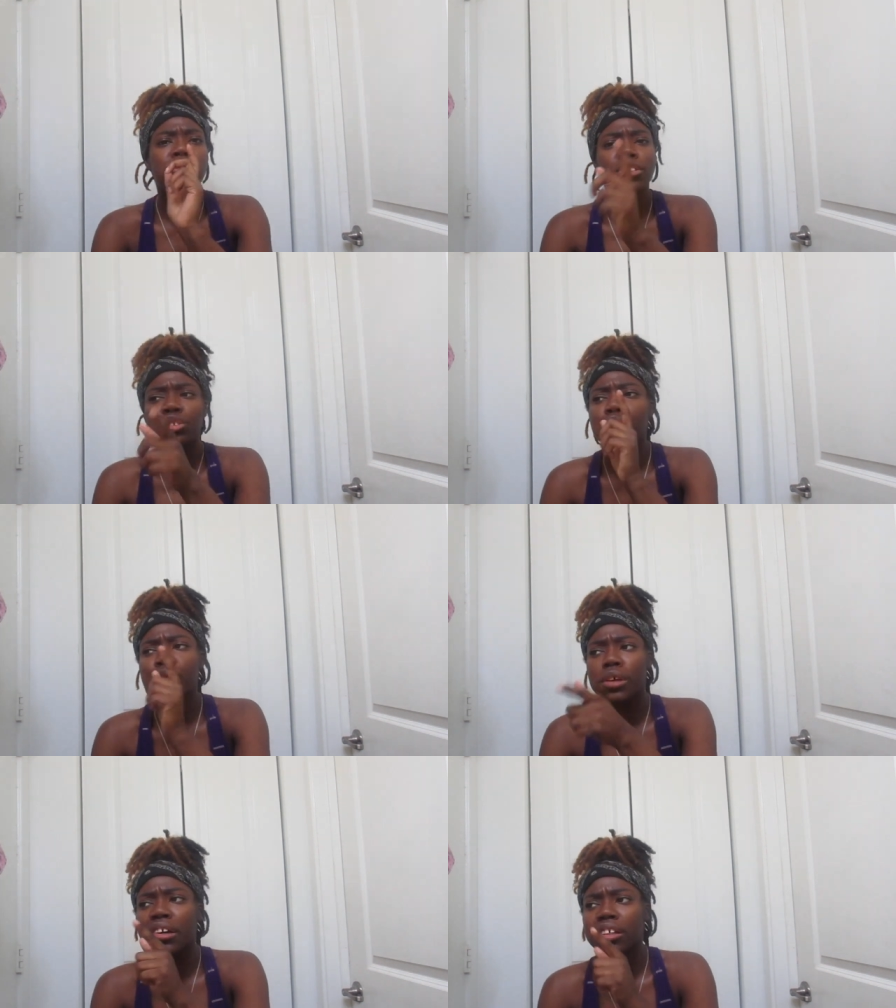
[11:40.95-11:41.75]
to
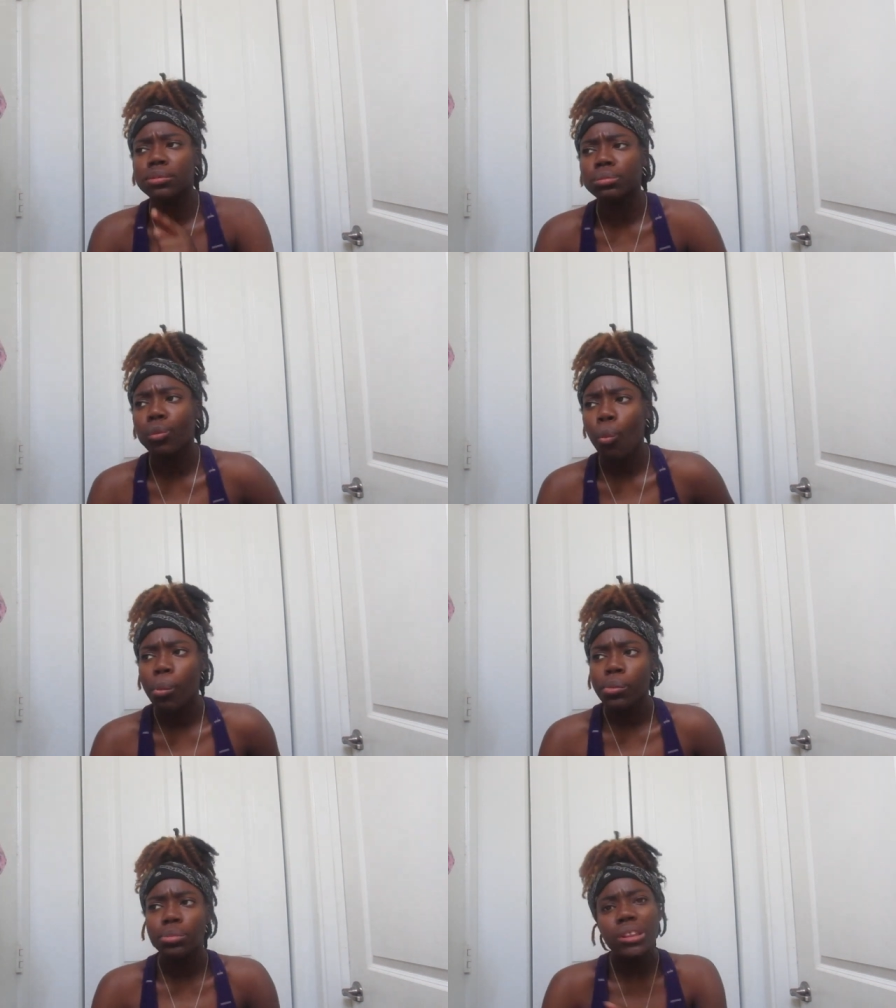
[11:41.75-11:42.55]

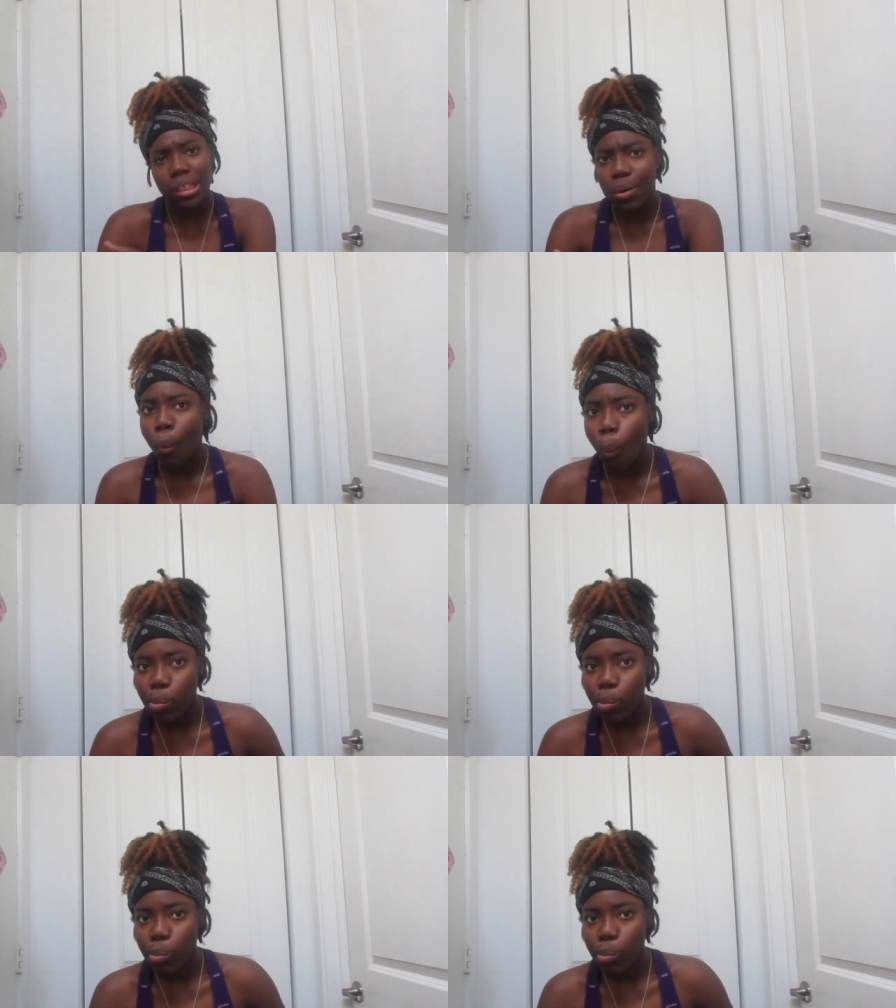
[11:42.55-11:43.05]
2.30 p.m.